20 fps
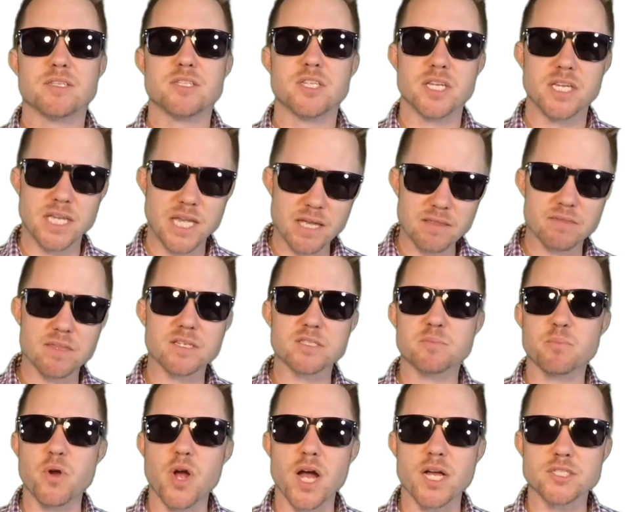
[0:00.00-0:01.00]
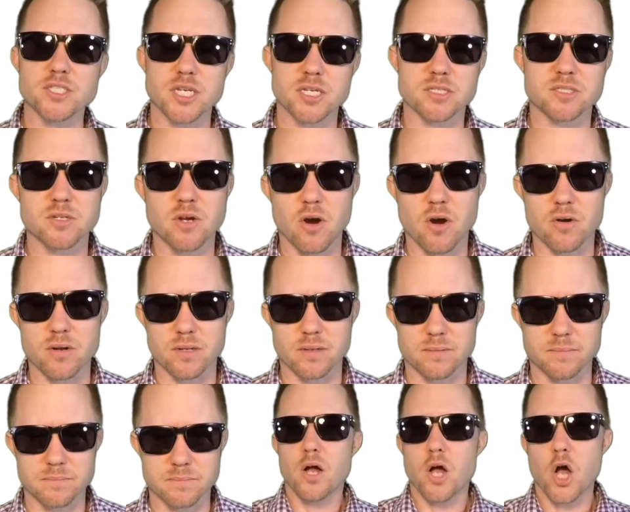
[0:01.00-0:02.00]
to get this project
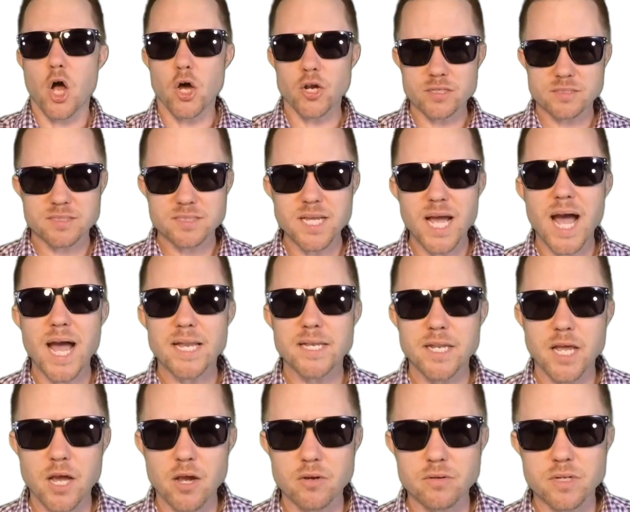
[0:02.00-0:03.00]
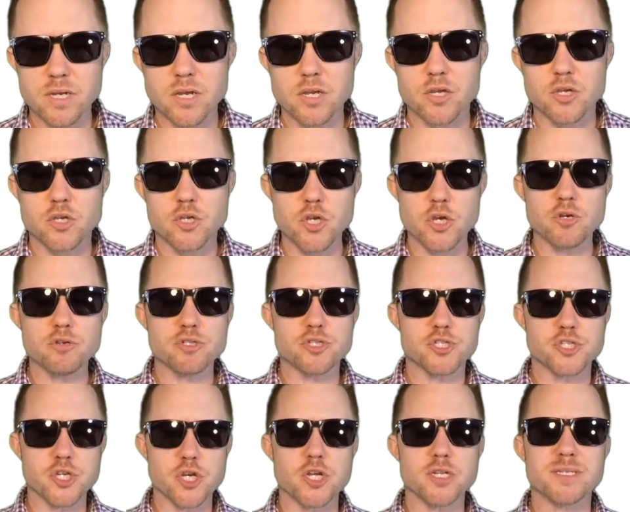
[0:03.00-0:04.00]
started. On a side note, you
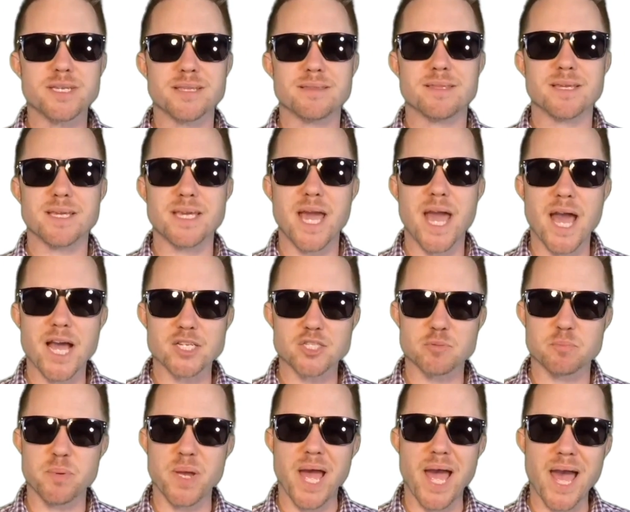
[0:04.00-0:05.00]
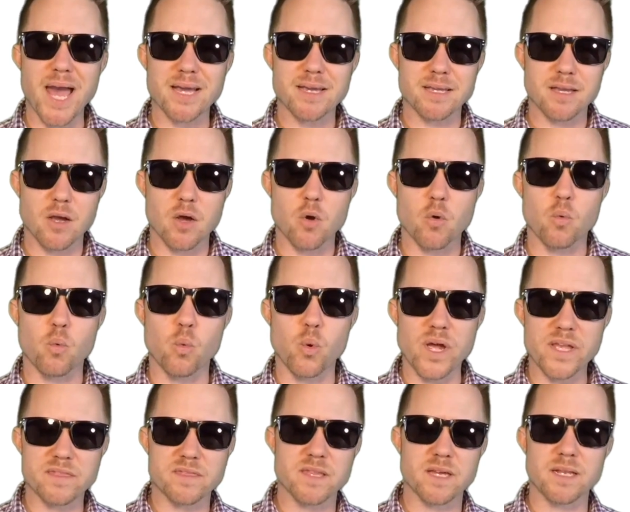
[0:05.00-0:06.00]
should get the cash back
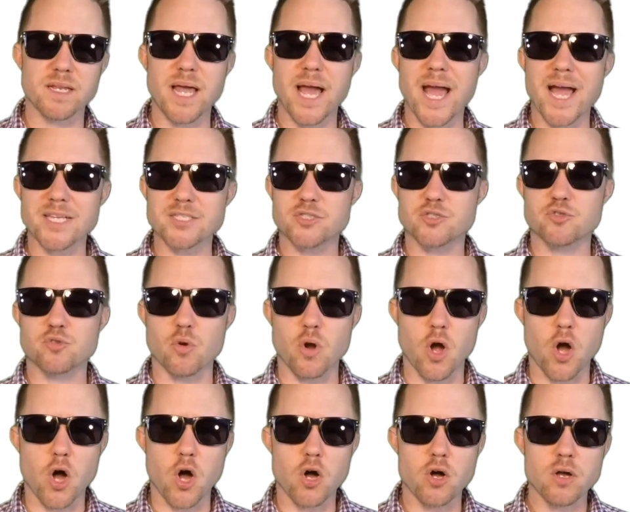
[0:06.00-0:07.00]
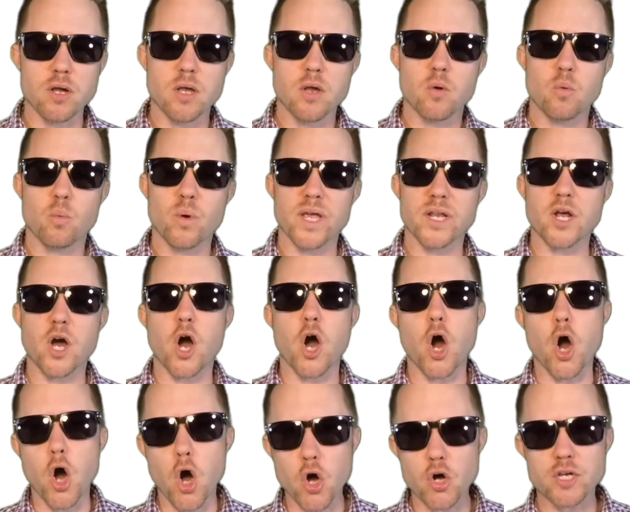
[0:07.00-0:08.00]
with the last draw when
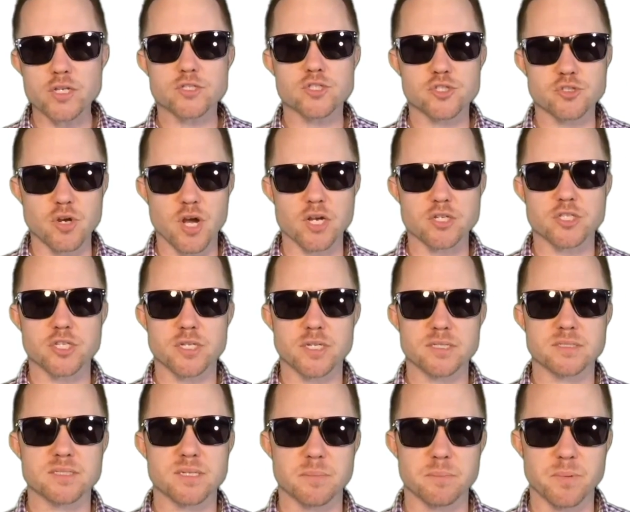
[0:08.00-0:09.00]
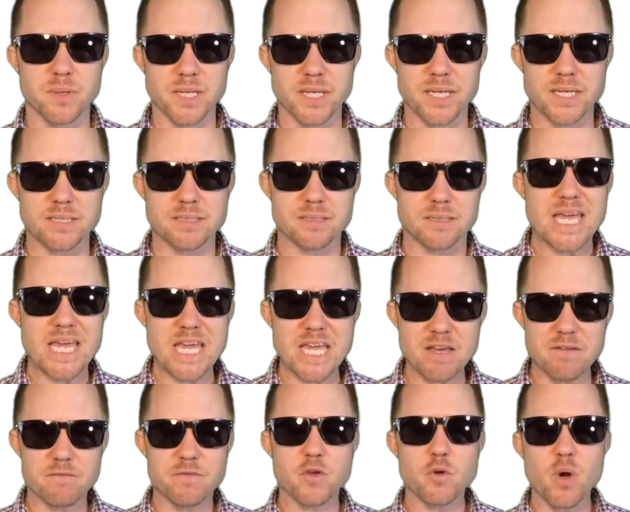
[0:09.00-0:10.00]
all construction is complete
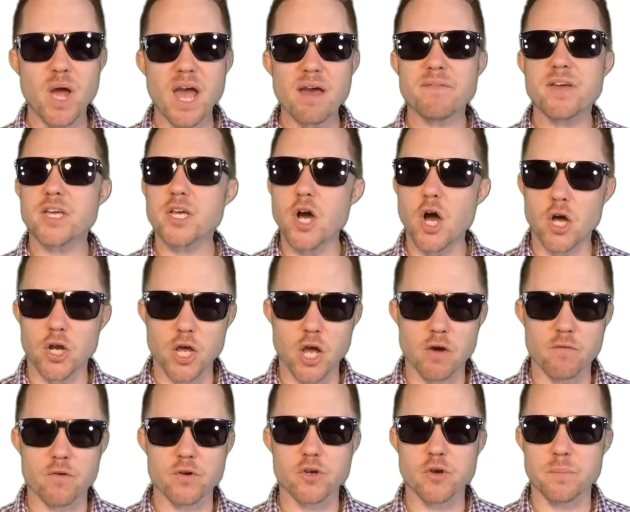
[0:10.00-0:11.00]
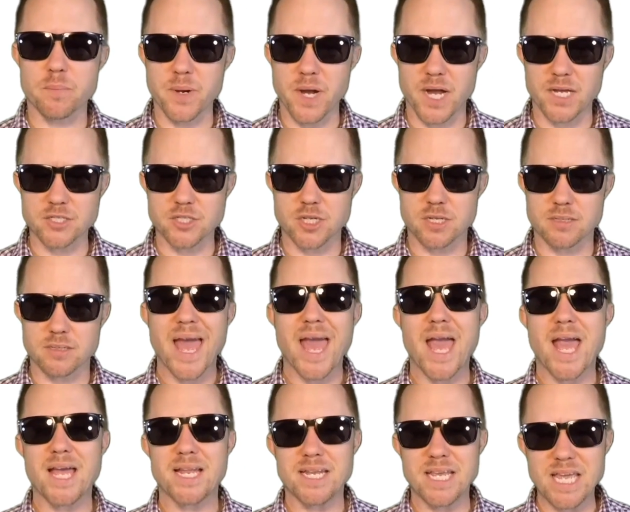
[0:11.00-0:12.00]
if you haven't gone over your budget
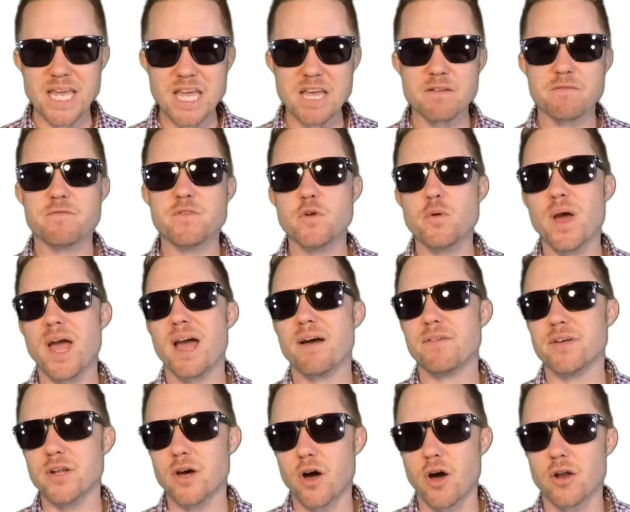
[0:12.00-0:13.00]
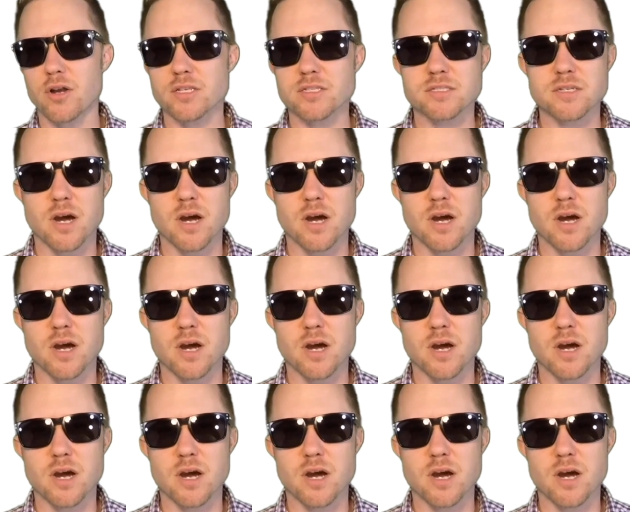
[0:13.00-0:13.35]
and if you have an honest